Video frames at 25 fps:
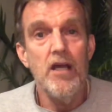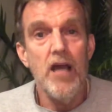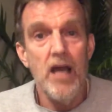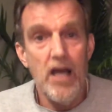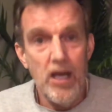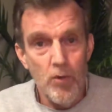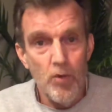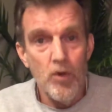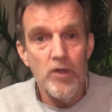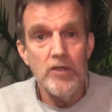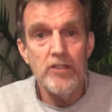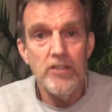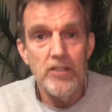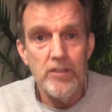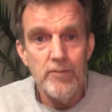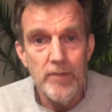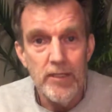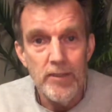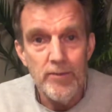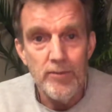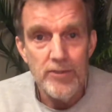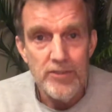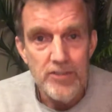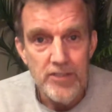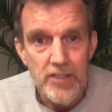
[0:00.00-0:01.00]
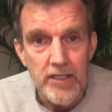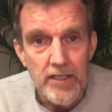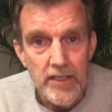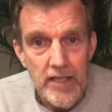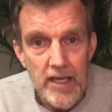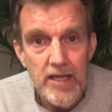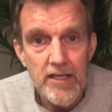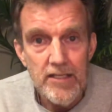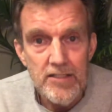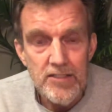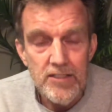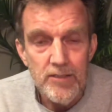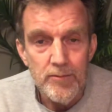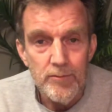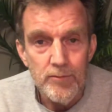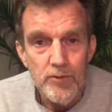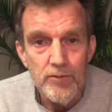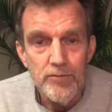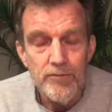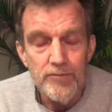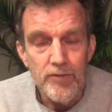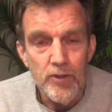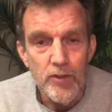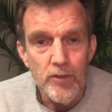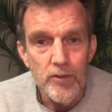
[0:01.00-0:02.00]
I want you to be able to say yes and
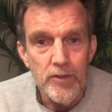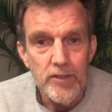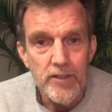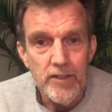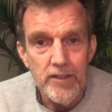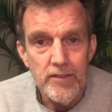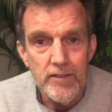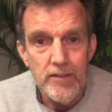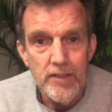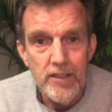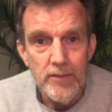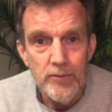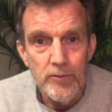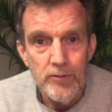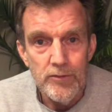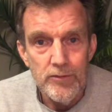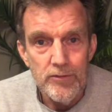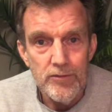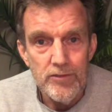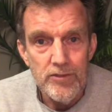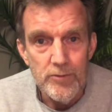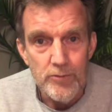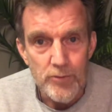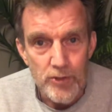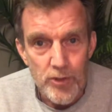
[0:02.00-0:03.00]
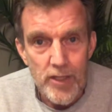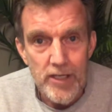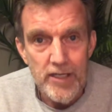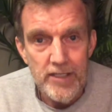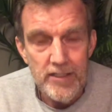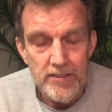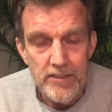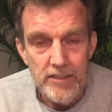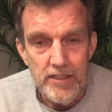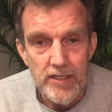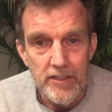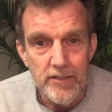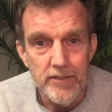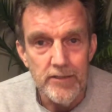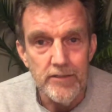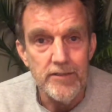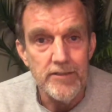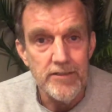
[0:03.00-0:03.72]
move forward and we'll do some training together.